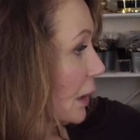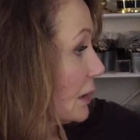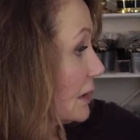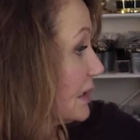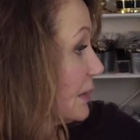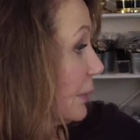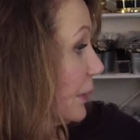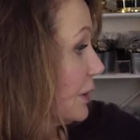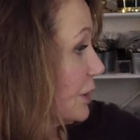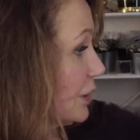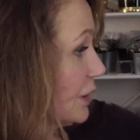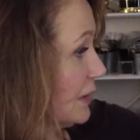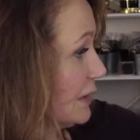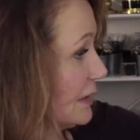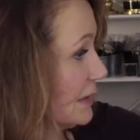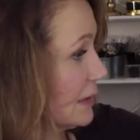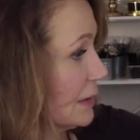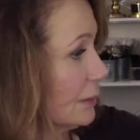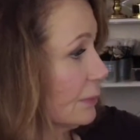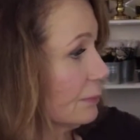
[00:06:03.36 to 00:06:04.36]
sponges.
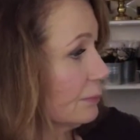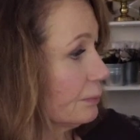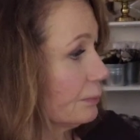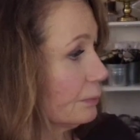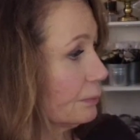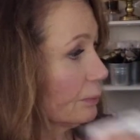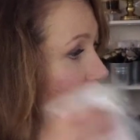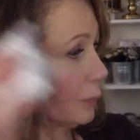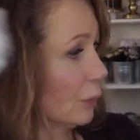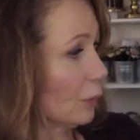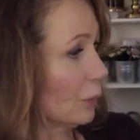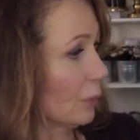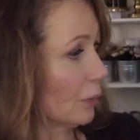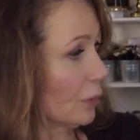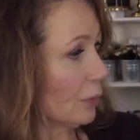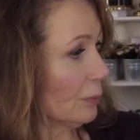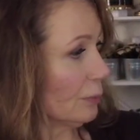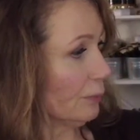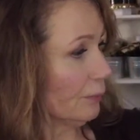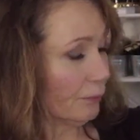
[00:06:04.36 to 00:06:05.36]
Boom
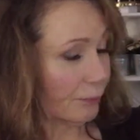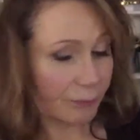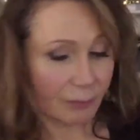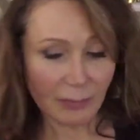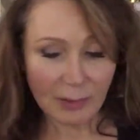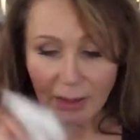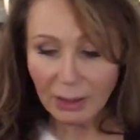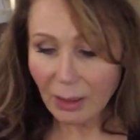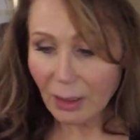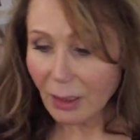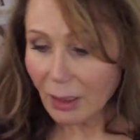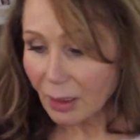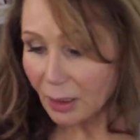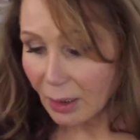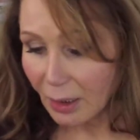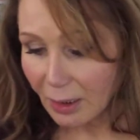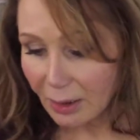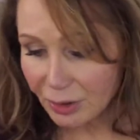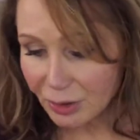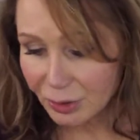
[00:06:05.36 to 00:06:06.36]
boom.
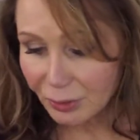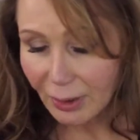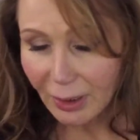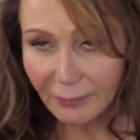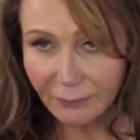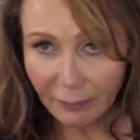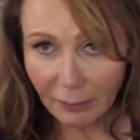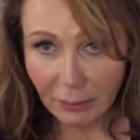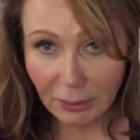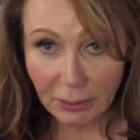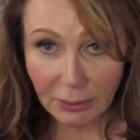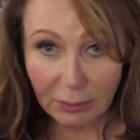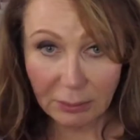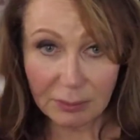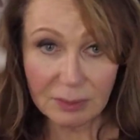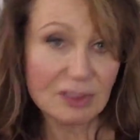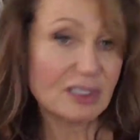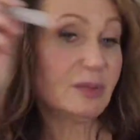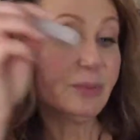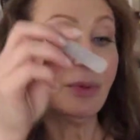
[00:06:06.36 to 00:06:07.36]
A travel
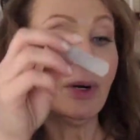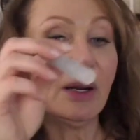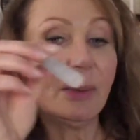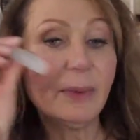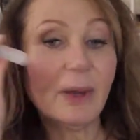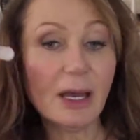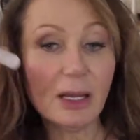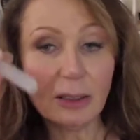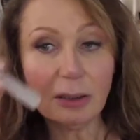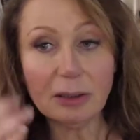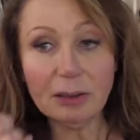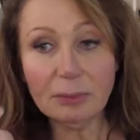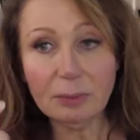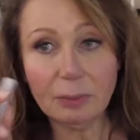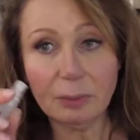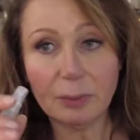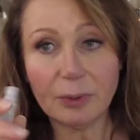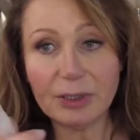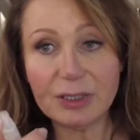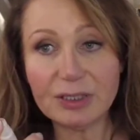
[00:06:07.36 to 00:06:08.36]
spray bottle,
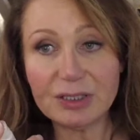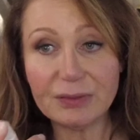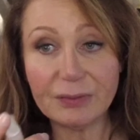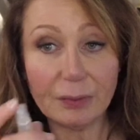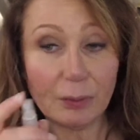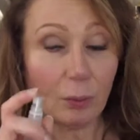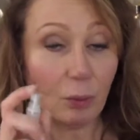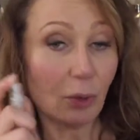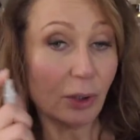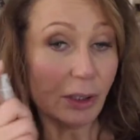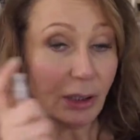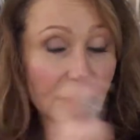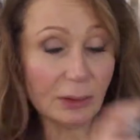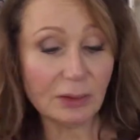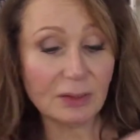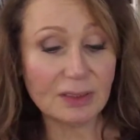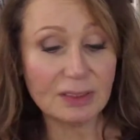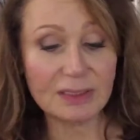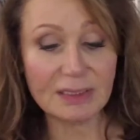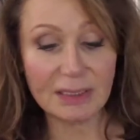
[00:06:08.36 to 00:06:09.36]
which for water,
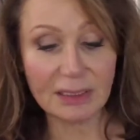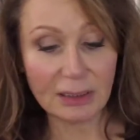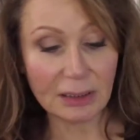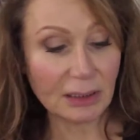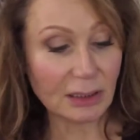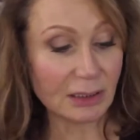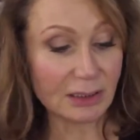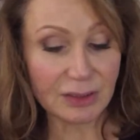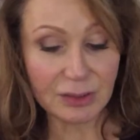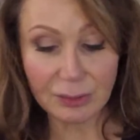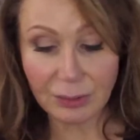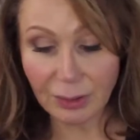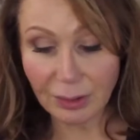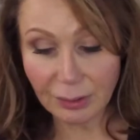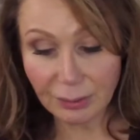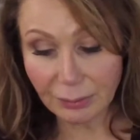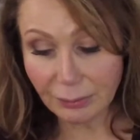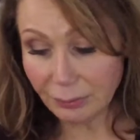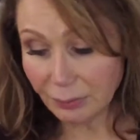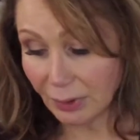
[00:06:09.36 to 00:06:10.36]
because as you
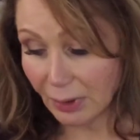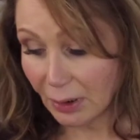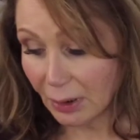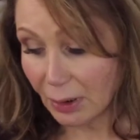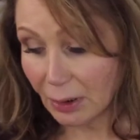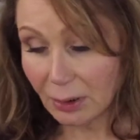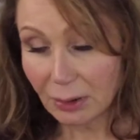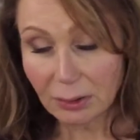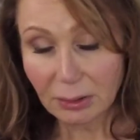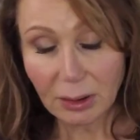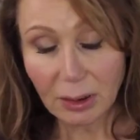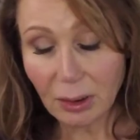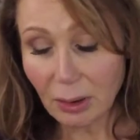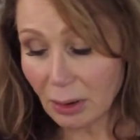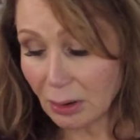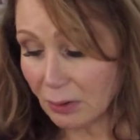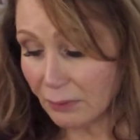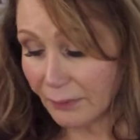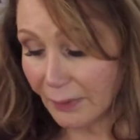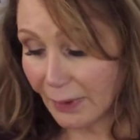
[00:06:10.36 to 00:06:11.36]
know,
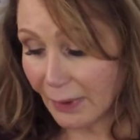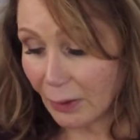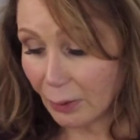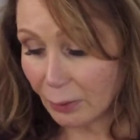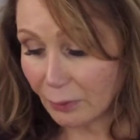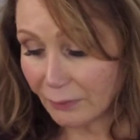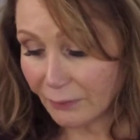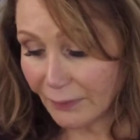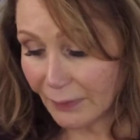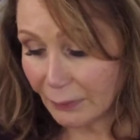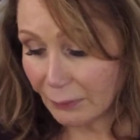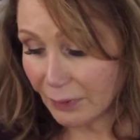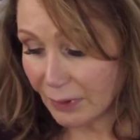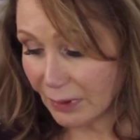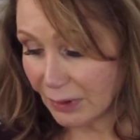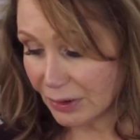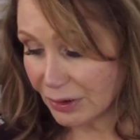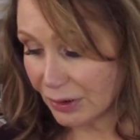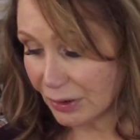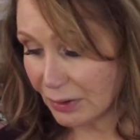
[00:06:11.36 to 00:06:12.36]
all of our
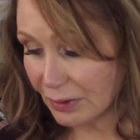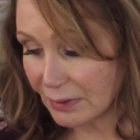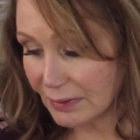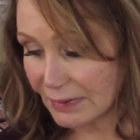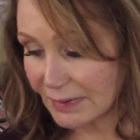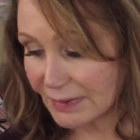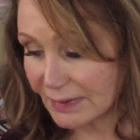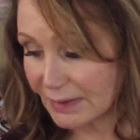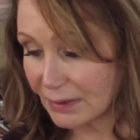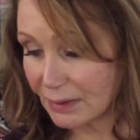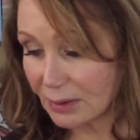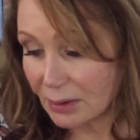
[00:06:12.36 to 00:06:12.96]
foundations,